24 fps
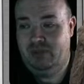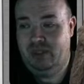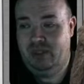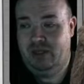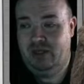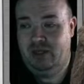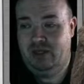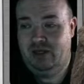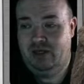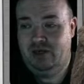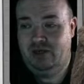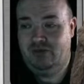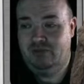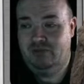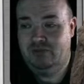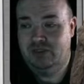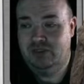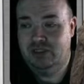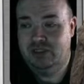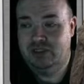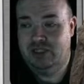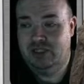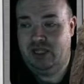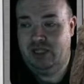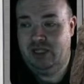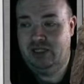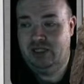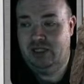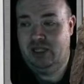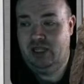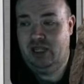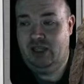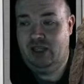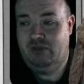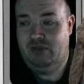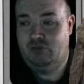you know, designed the
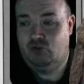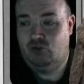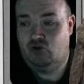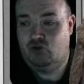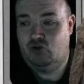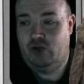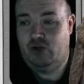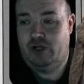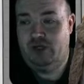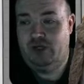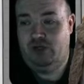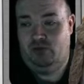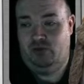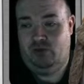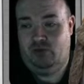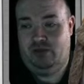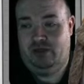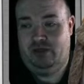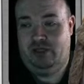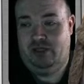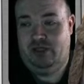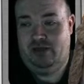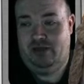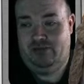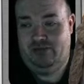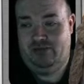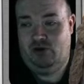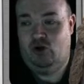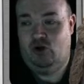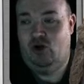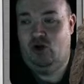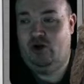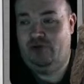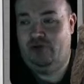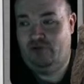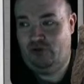game, tried it with that
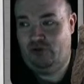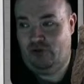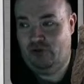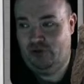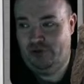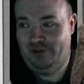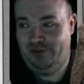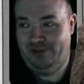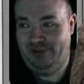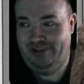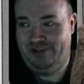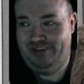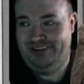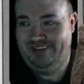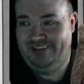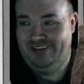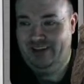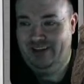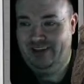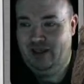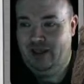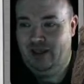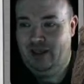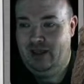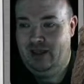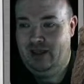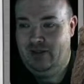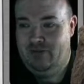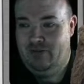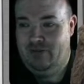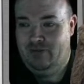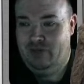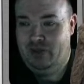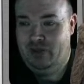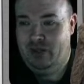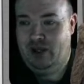awful
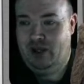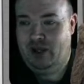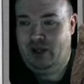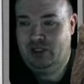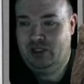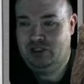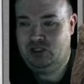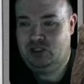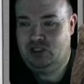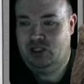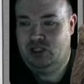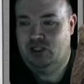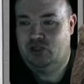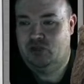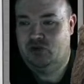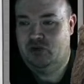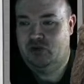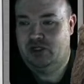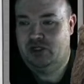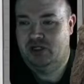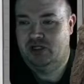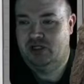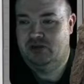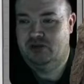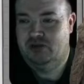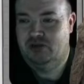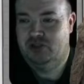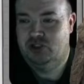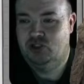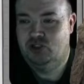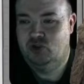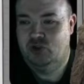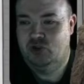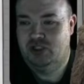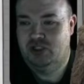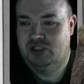non-centering
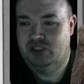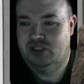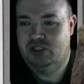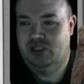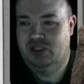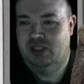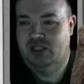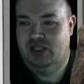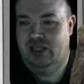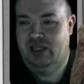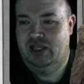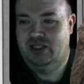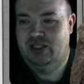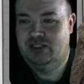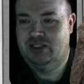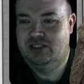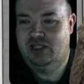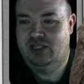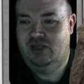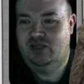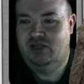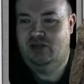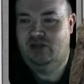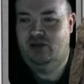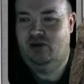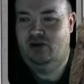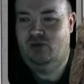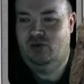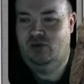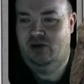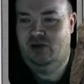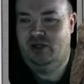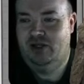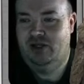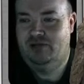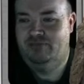joystick, and said, you know
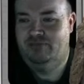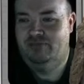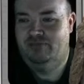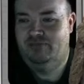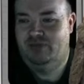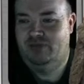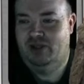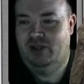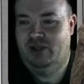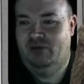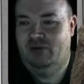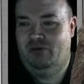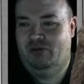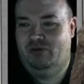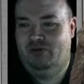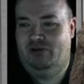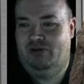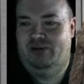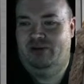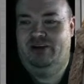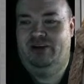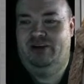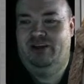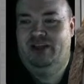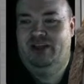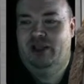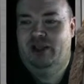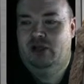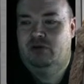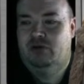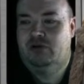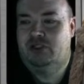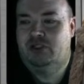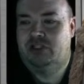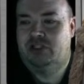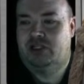what,
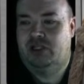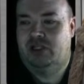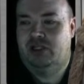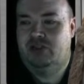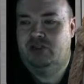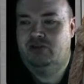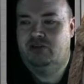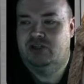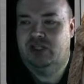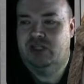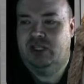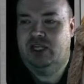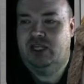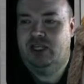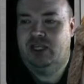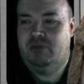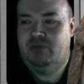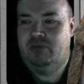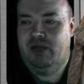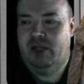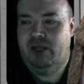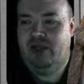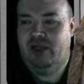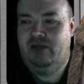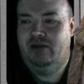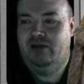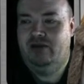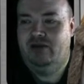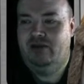we're just going to use the keypad,